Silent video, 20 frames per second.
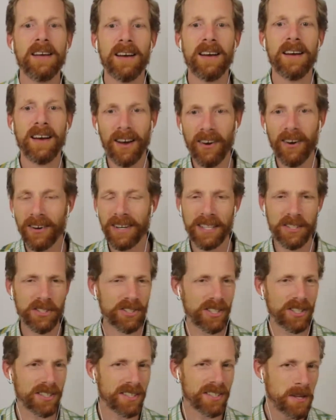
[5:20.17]
Oh, and it's
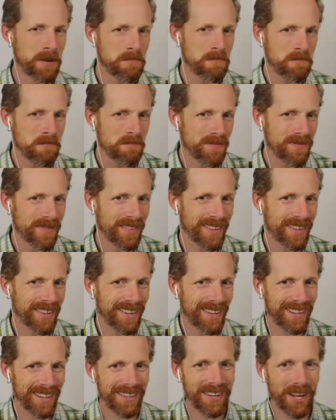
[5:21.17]
just,
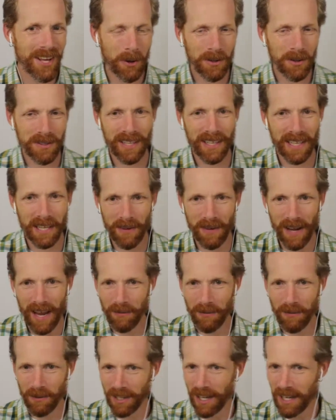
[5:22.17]
it's like if I have
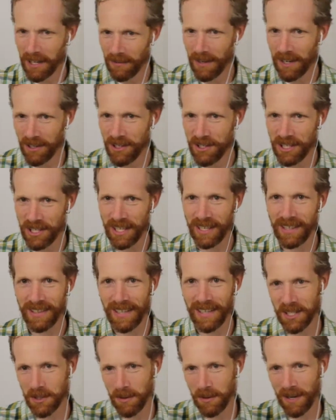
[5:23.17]
a lot of energy,
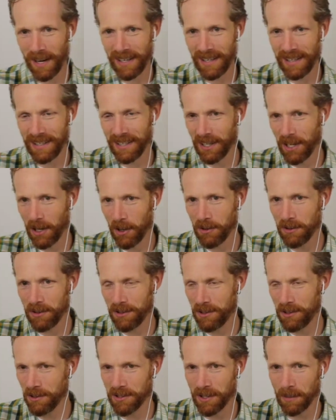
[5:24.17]
that's when I need to go
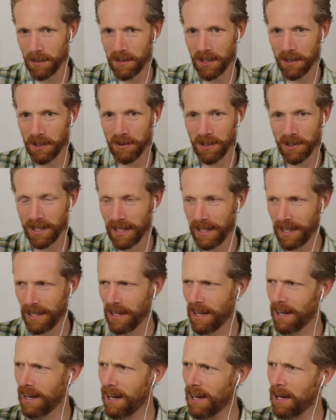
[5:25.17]
do something really
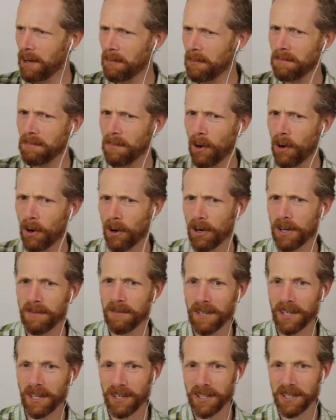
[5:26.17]
hard and
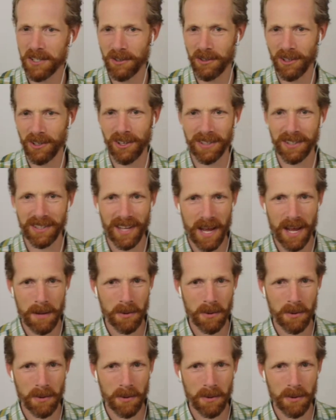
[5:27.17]
vigorous for a long time.